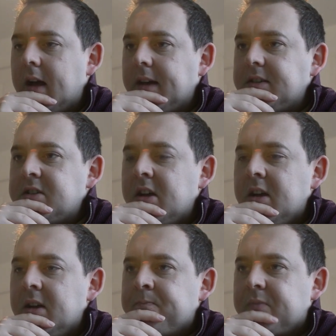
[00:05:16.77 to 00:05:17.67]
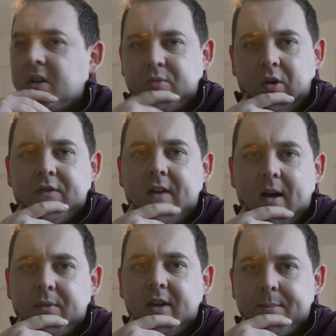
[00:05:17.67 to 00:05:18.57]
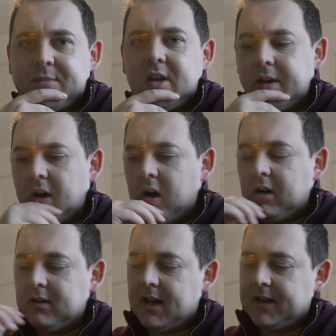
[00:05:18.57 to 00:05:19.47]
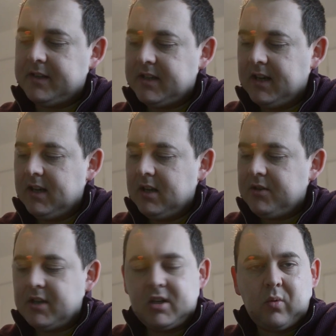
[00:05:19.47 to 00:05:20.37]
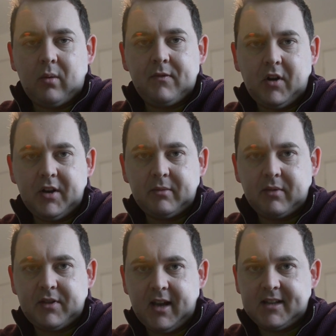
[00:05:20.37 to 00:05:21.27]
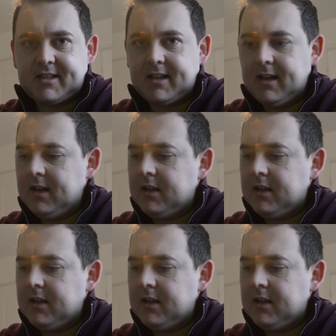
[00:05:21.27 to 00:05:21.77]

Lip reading: And that's what I found with the M10R, and this is what I'm finding with this.